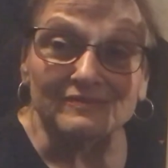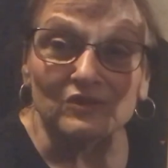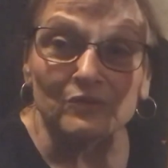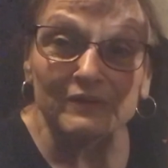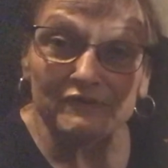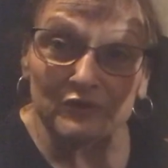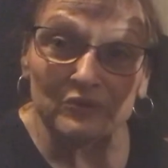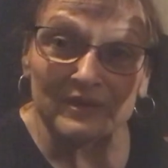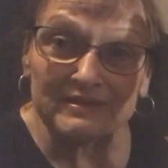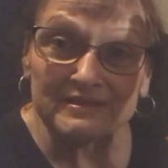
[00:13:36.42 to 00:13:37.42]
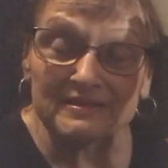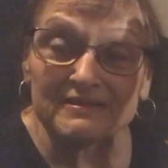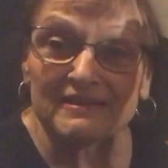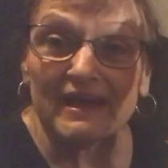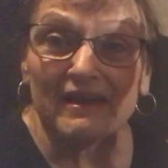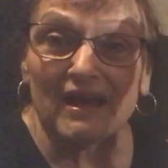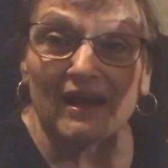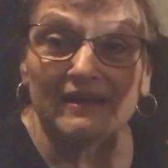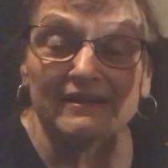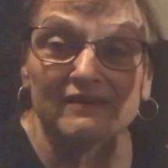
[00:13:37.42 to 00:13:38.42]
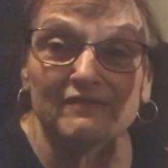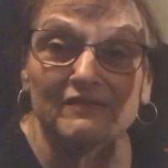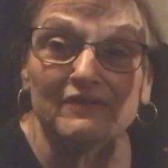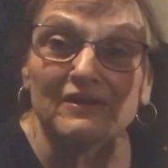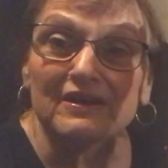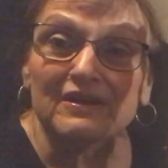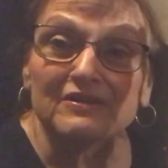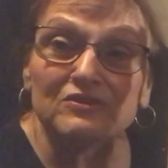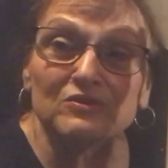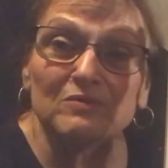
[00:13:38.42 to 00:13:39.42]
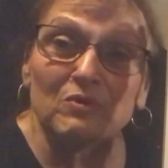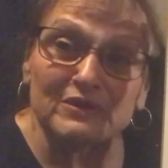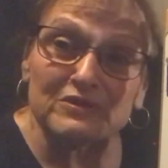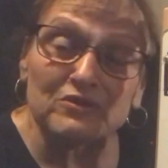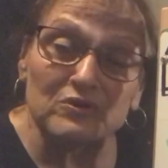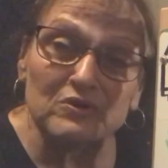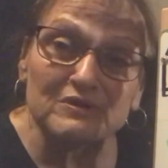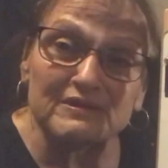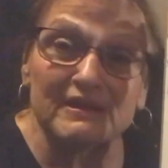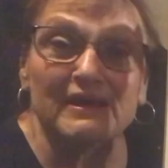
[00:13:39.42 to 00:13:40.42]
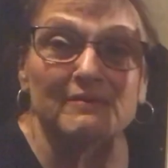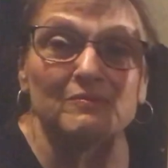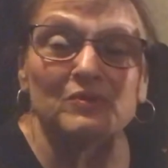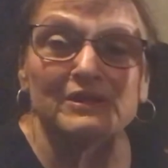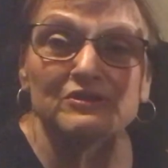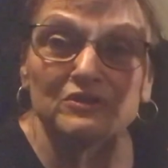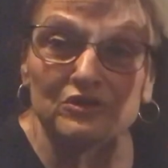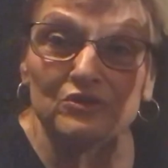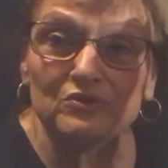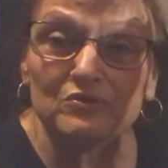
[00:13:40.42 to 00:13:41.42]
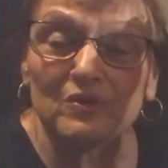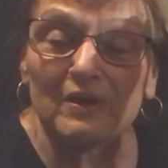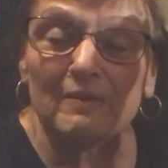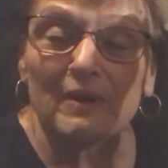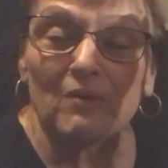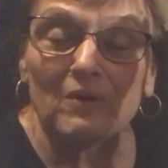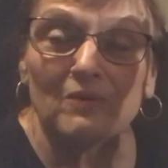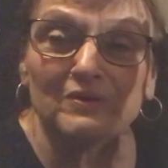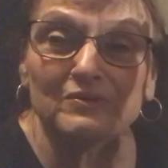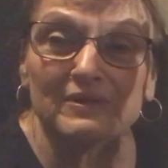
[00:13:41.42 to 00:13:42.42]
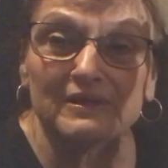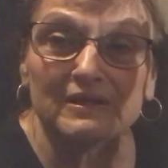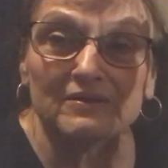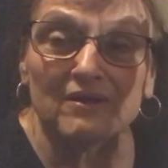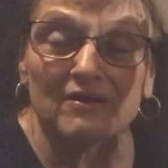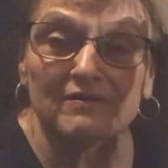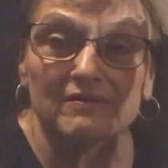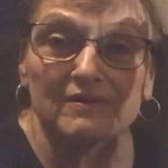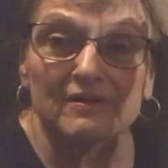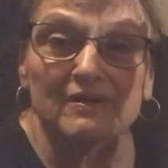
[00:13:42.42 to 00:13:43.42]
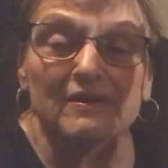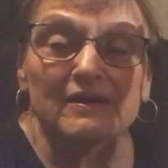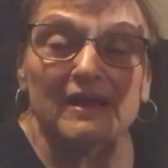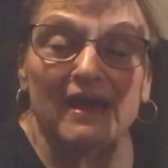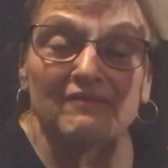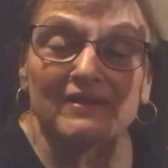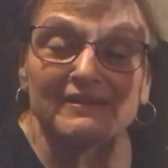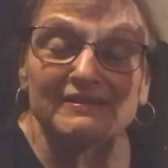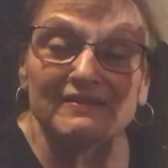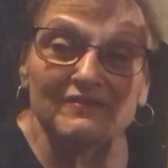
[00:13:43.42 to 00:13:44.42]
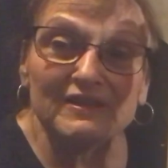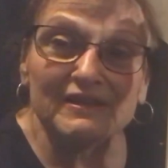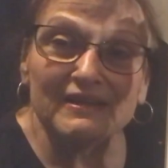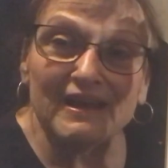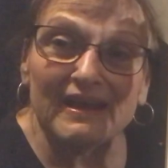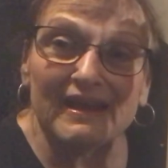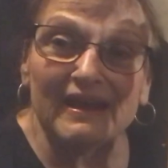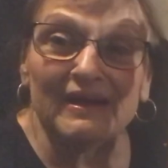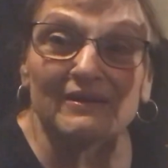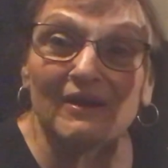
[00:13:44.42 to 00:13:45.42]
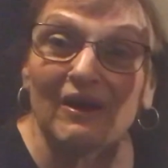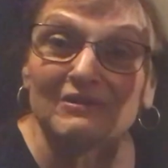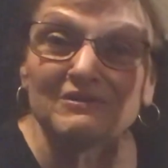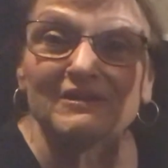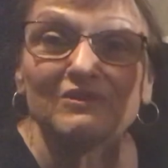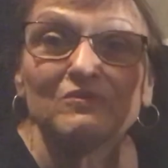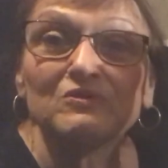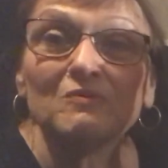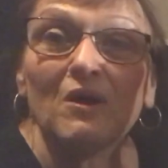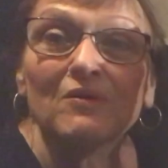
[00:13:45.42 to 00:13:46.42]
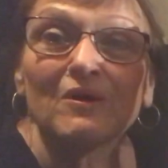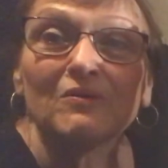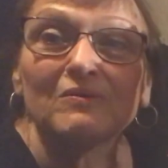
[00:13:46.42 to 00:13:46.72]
review lessons that I give to the boys and girls and bring to you about what we're doing in kindergarten. Have a nice evening, and I'll see you tomorrow.